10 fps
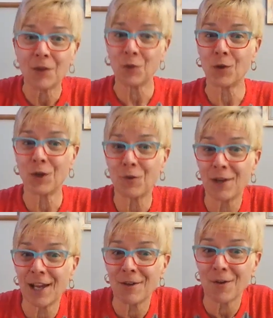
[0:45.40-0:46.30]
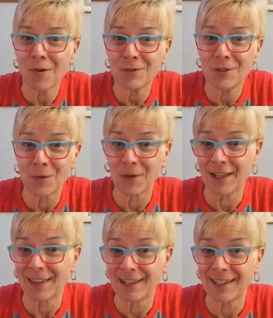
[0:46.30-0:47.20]
you can create your own zoo. And
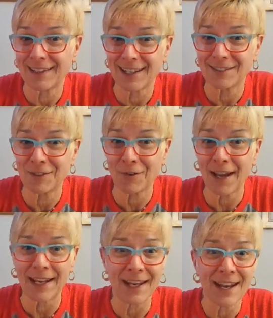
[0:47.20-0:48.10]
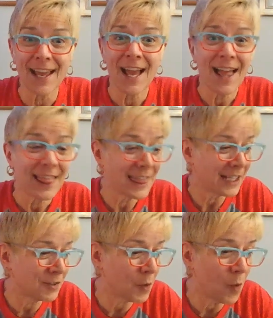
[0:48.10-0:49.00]
I think that that's great.
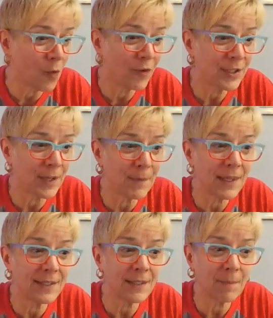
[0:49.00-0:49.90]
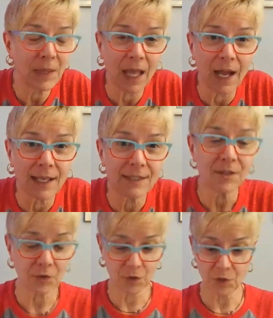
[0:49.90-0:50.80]
Let's go over some of the
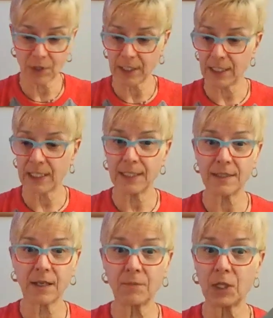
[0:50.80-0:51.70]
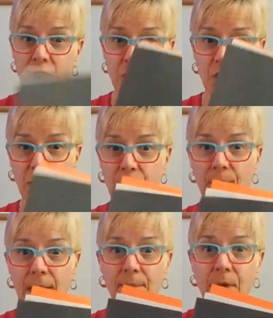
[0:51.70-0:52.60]
supplies. So you're going to need some
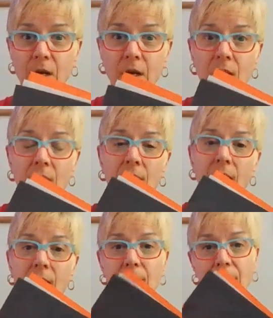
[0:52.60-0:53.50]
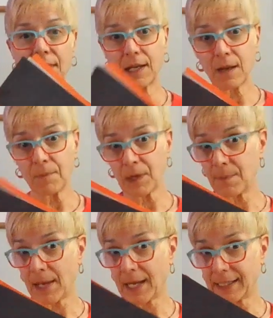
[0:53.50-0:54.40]
construction paper. I think I'm
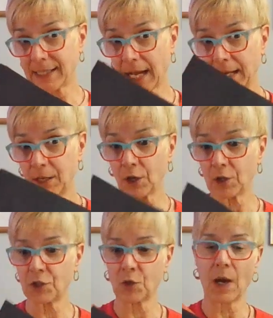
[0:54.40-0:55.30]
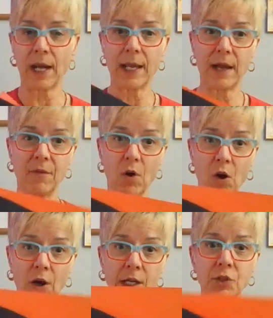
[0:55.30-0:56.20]
going to make a tiger. So I have
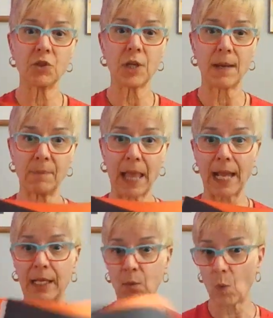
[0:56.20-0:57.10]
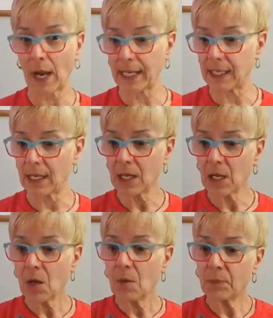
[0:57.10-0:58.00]
orange and black and white.
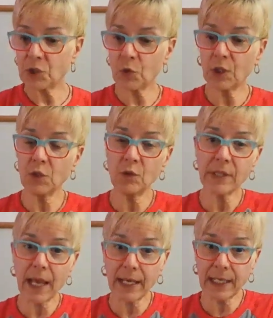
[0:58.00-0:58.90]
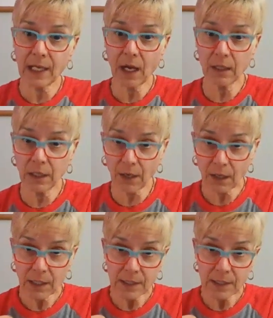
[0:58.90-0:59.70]
But you can use any color